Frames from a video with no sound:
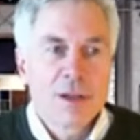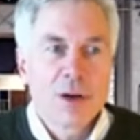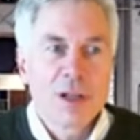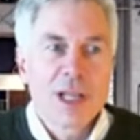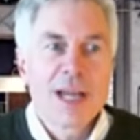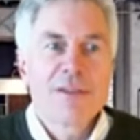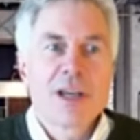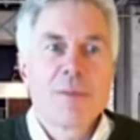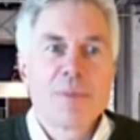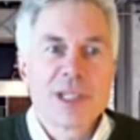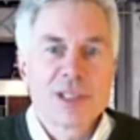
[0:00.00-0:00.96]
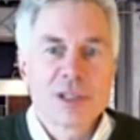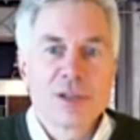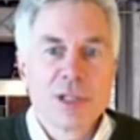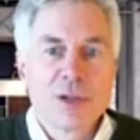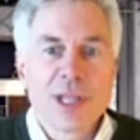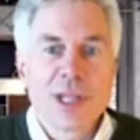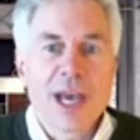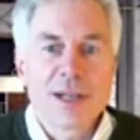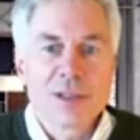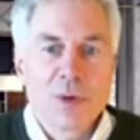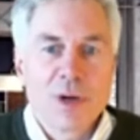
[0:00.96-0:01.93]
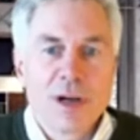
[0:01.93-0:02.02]
a lot of companies are doing that
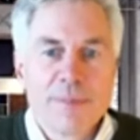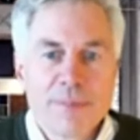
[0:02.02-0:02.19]
as well.